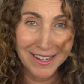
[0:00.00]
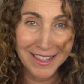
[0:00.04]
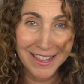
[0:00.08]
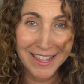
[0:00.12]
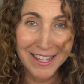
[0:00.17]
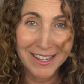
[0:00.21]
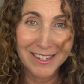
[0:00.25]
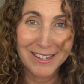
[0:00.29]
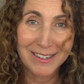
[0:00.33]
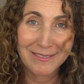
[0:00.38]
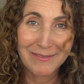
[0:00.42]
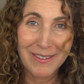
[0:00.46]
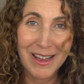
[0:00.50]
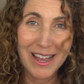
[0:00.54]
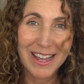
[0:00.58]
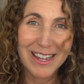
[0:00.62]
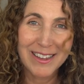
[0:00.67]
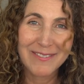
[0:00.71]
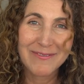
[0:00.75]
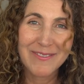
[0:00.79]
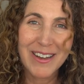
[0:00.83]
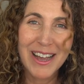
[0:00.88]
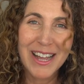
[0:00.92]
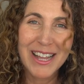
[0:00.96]
of things
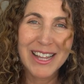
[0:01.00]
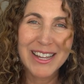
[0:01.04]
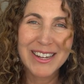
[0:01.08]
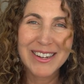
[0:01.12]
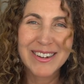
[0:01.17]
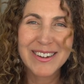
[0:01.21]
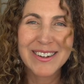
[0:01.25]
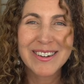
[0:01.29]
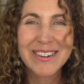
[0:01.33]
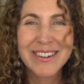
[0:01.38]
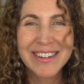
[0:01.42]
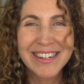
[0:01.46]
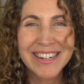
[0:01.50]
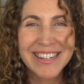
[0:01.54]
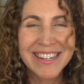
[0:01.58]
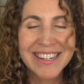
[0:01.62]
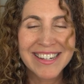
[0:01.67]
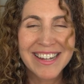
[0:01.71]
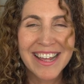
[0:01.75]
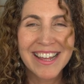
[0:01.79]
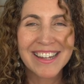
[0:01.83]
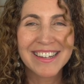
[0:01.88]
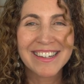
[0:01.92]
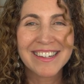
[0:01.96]
my inner critic
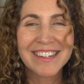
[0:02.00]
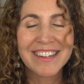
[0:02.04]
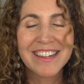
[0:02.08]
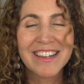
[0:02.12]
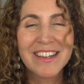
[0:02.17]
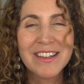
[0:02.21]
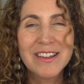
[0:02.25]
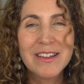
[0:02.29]
says.